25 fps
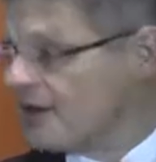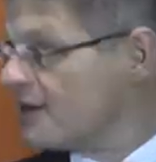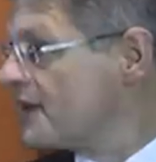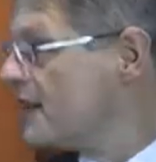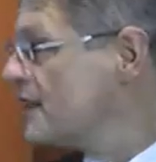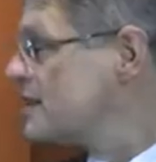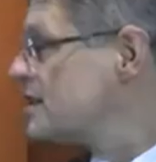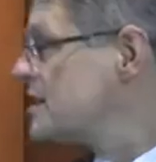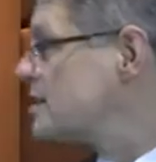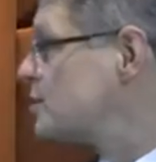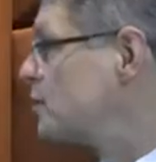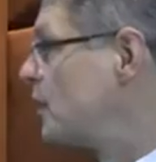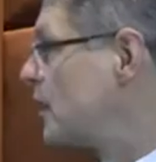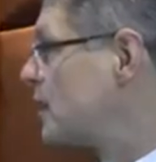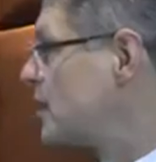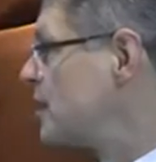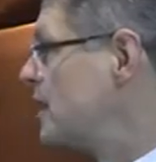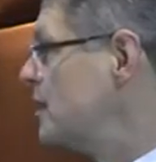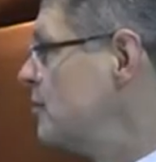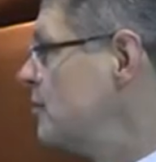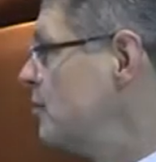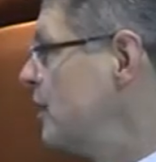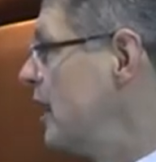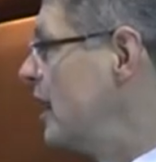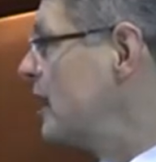This is what
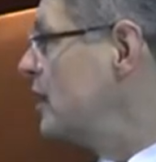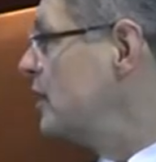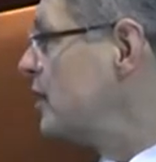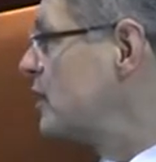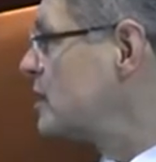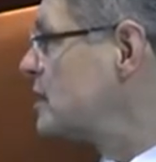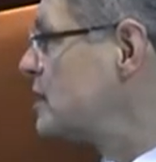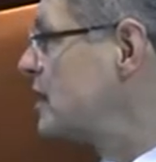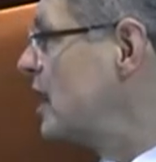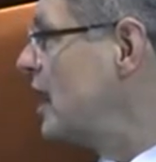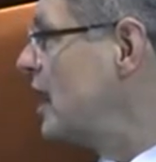the implant looks